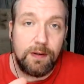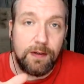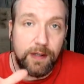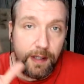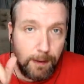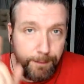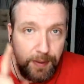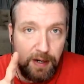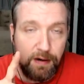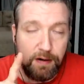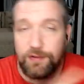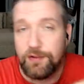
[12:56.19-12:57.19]
It
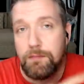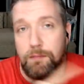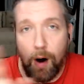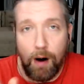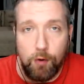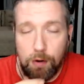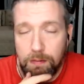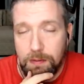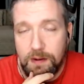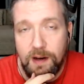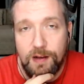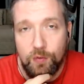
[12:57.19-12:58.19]
appears Marvel
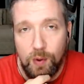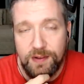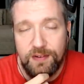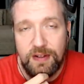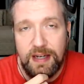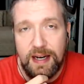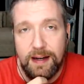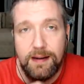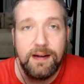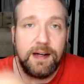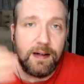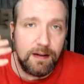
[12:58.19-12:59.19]
has once again
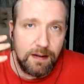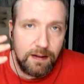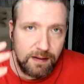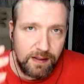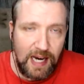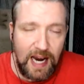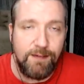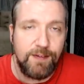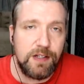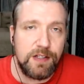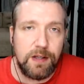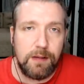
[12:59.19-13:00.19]
caved into the